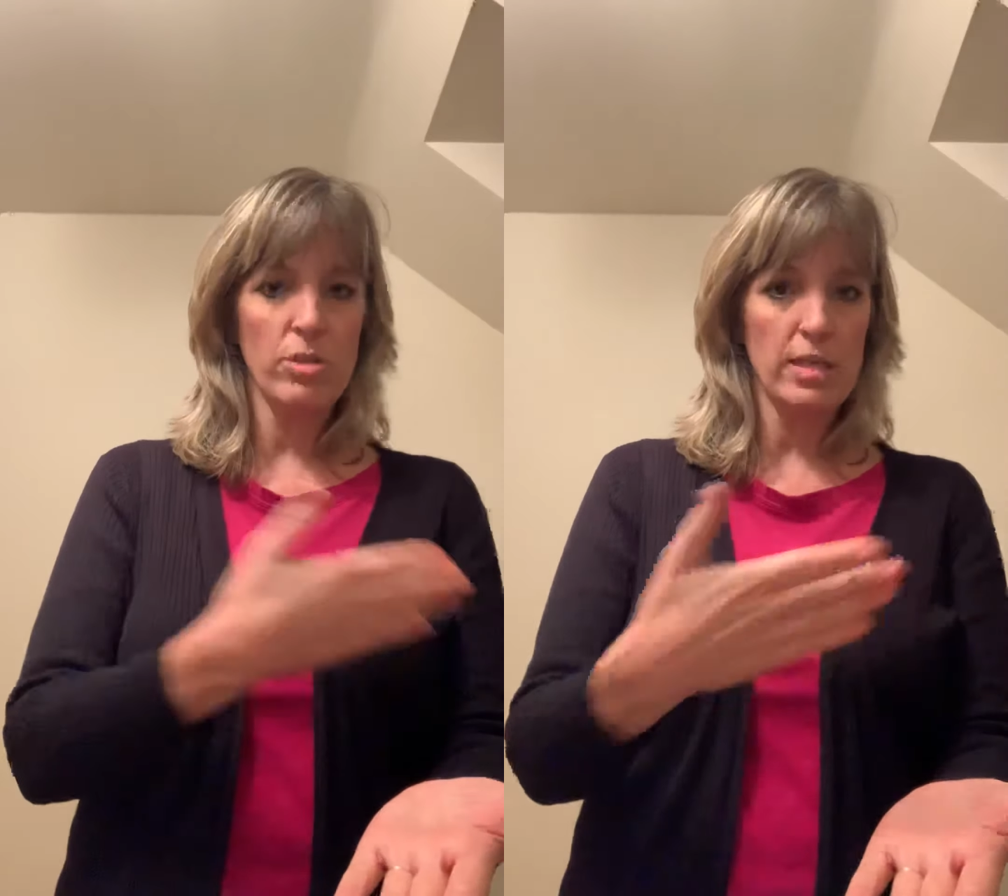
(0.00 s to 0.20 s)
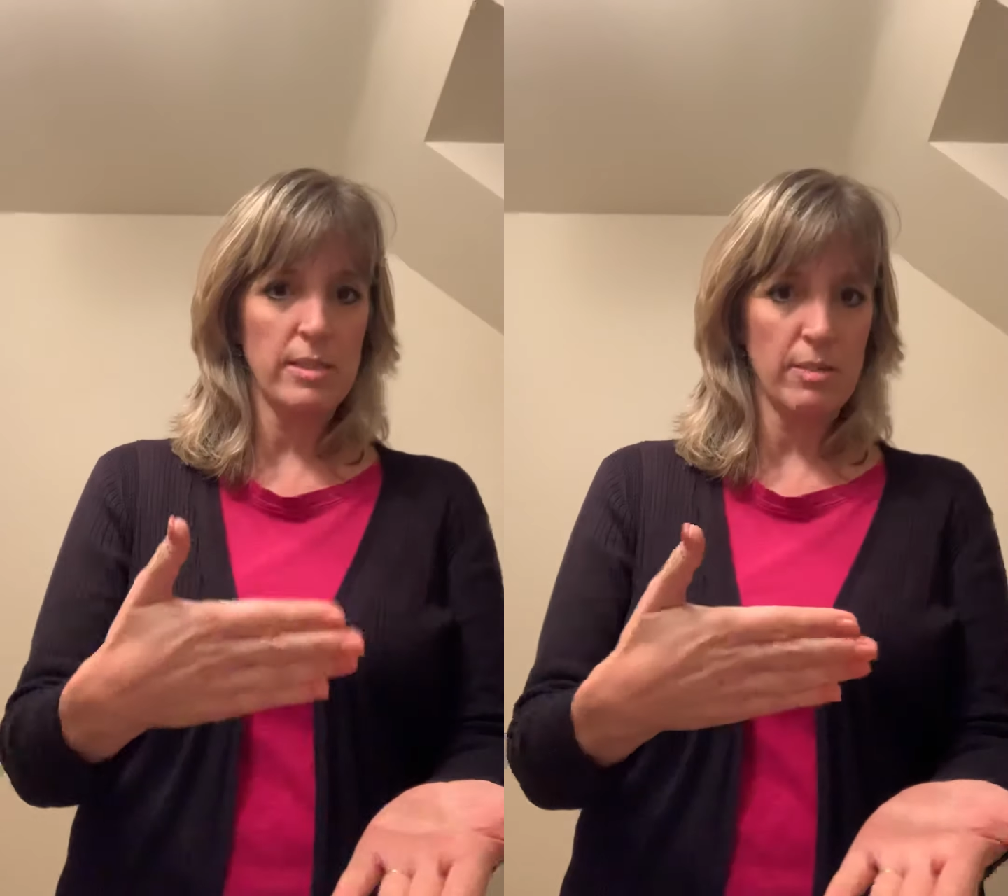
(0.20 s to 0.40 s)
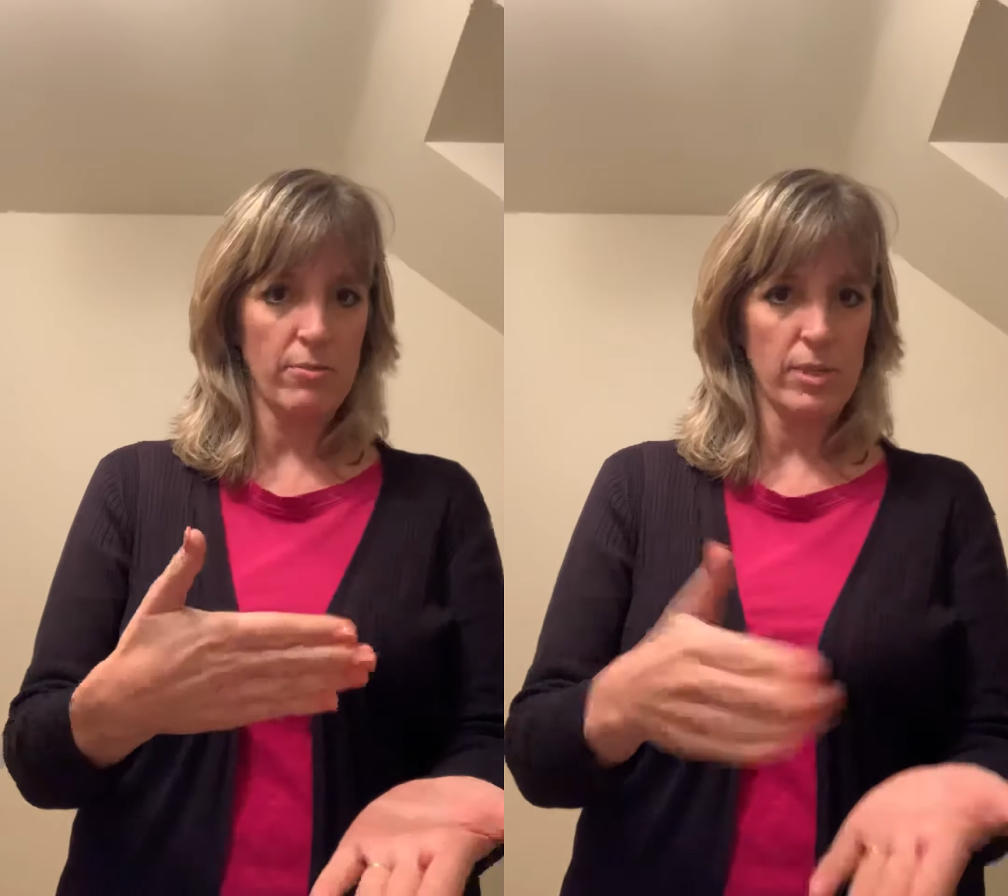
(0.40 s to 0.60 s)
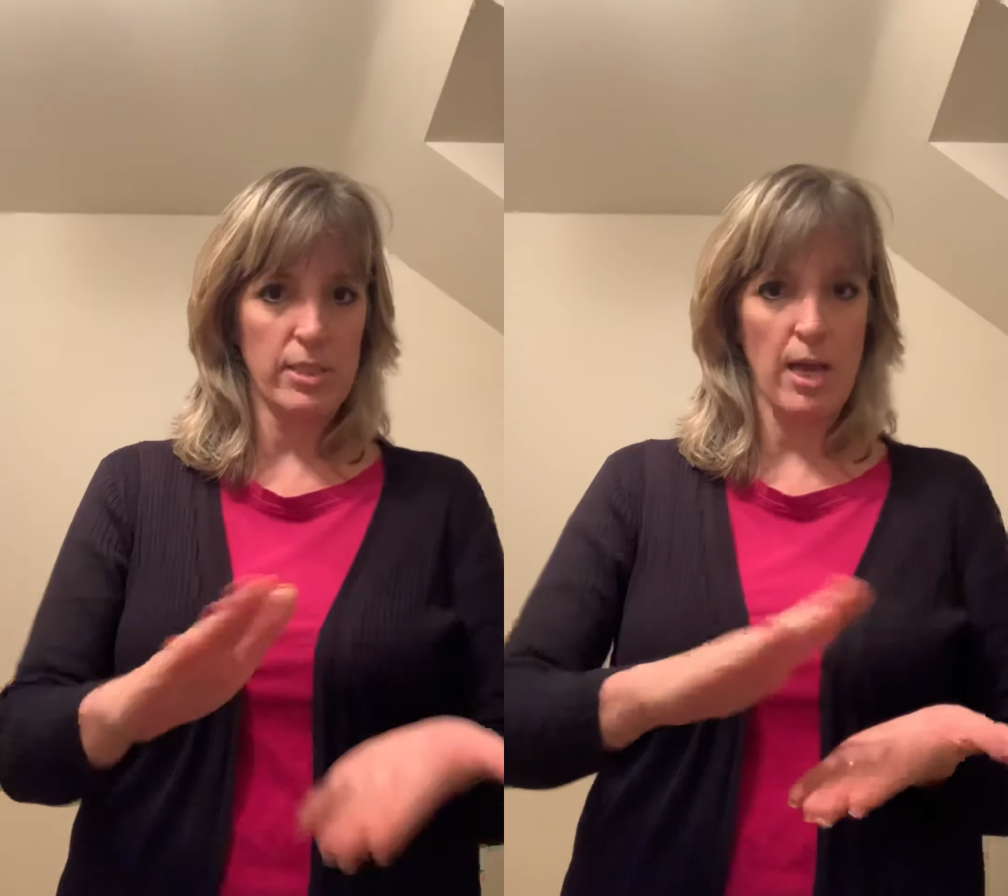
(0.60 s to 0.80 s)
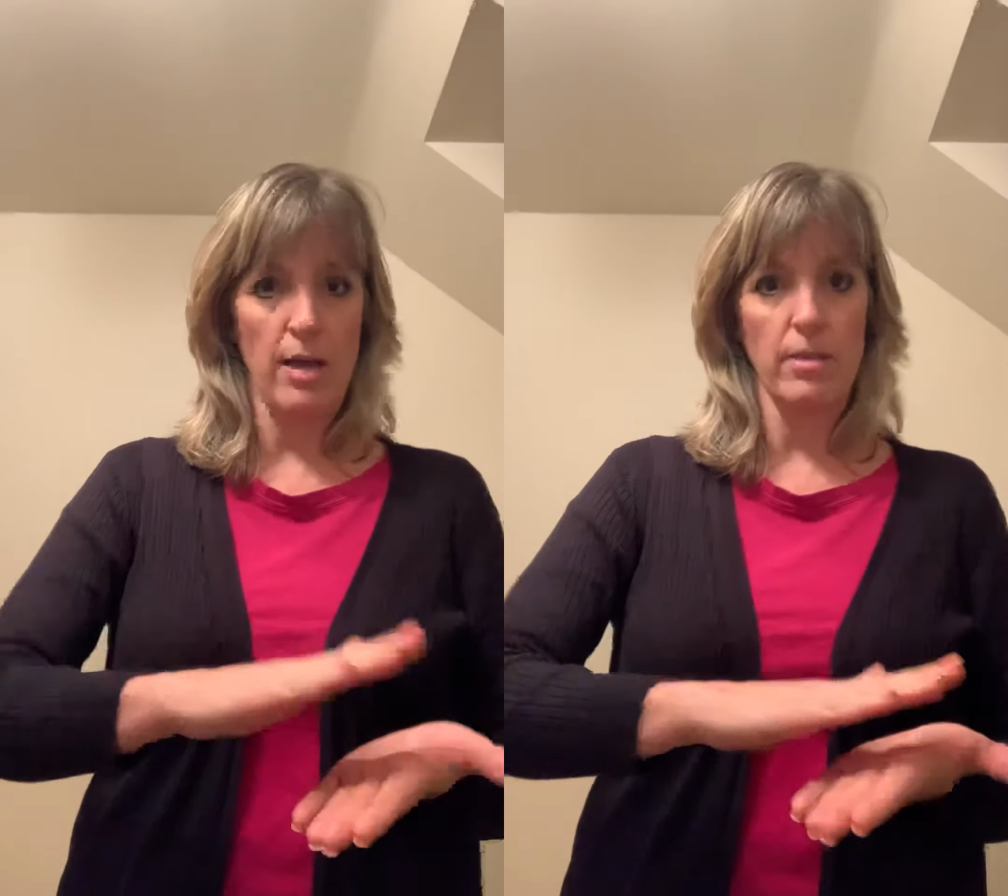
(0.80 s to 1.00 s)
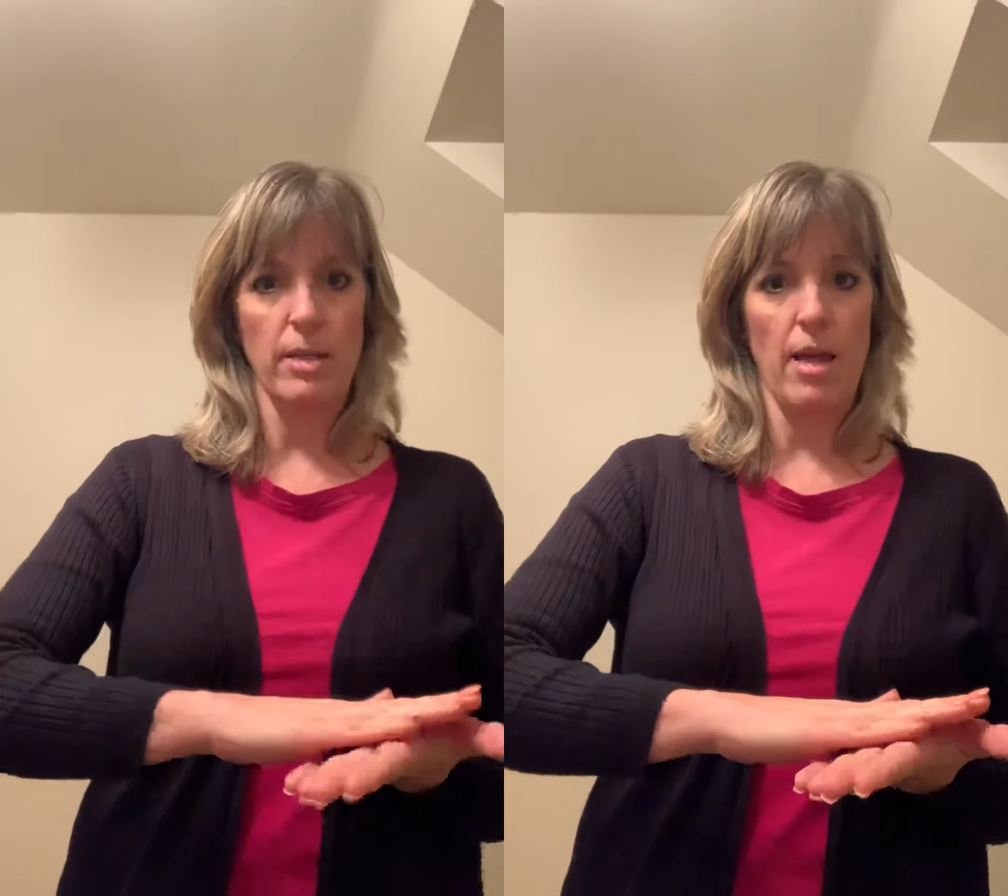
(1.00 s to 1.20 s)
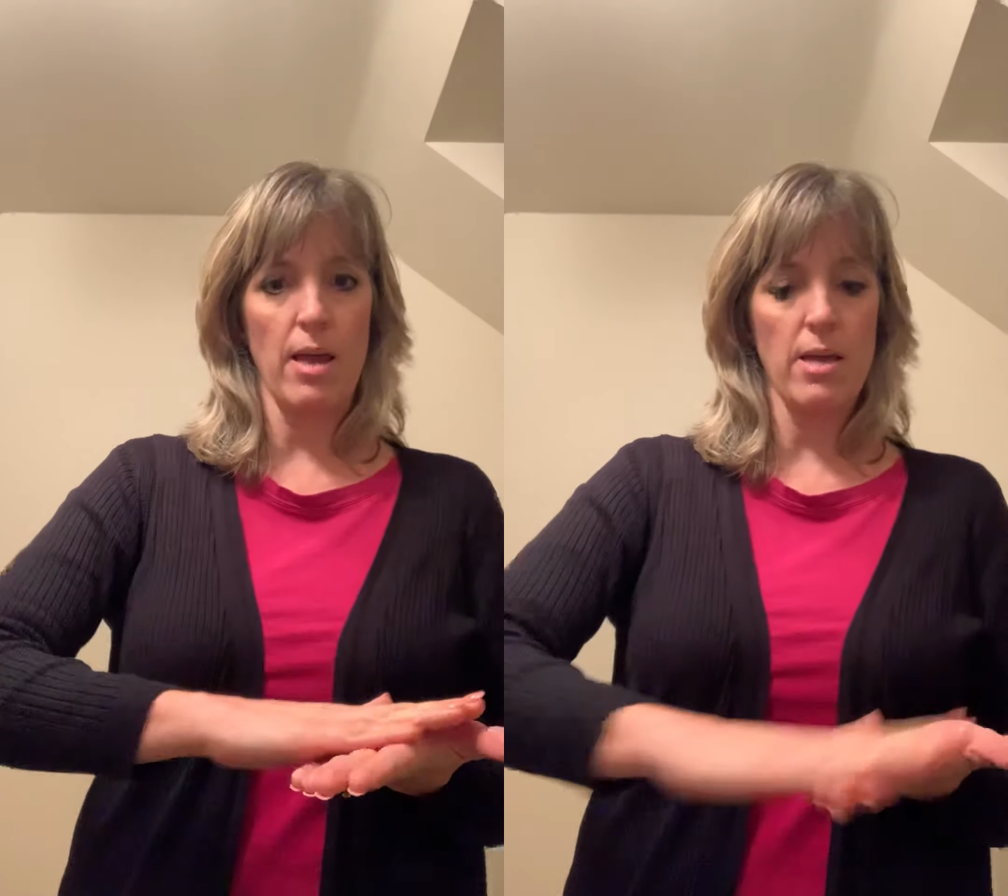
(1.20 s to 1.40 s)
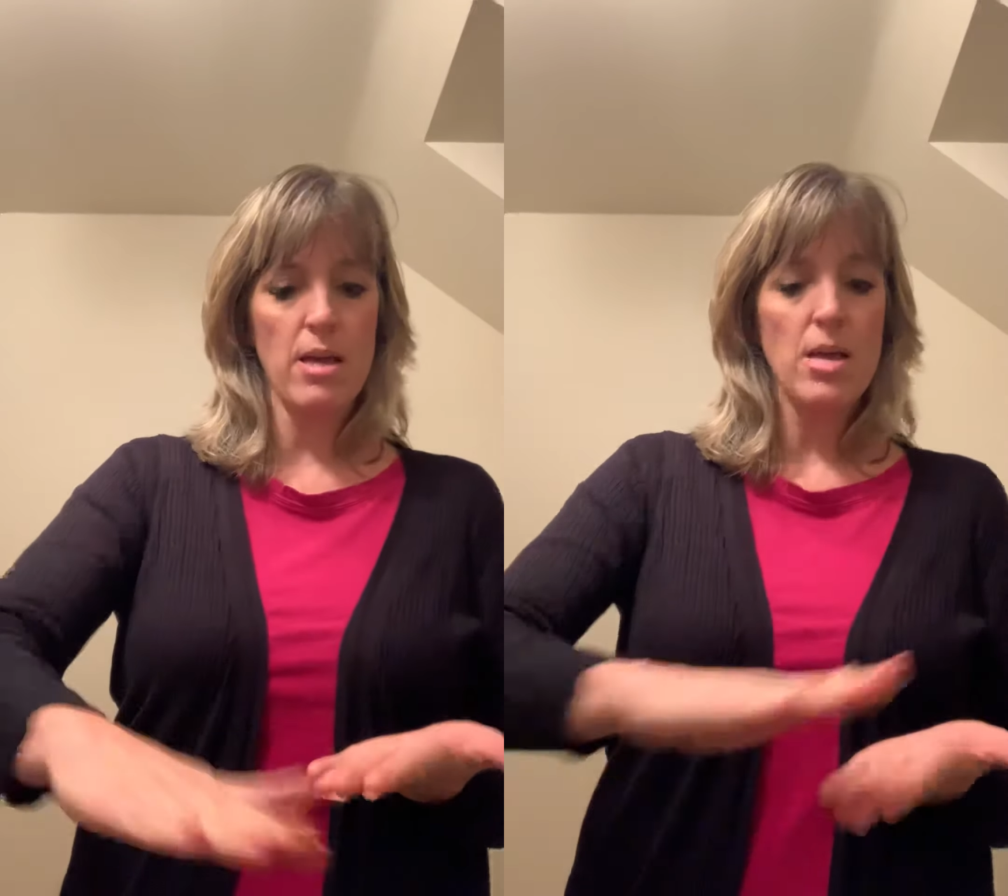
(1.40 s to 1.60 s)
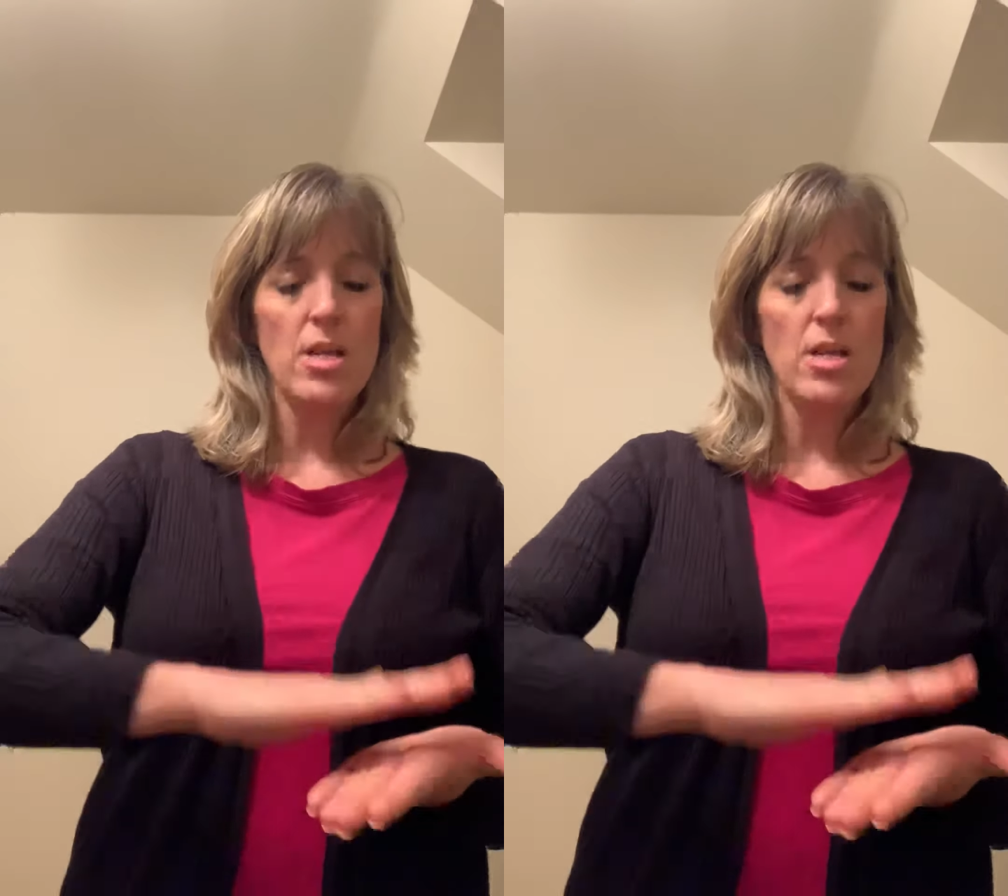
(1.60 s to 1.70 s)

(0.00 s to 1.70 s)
that's a different sign, okay?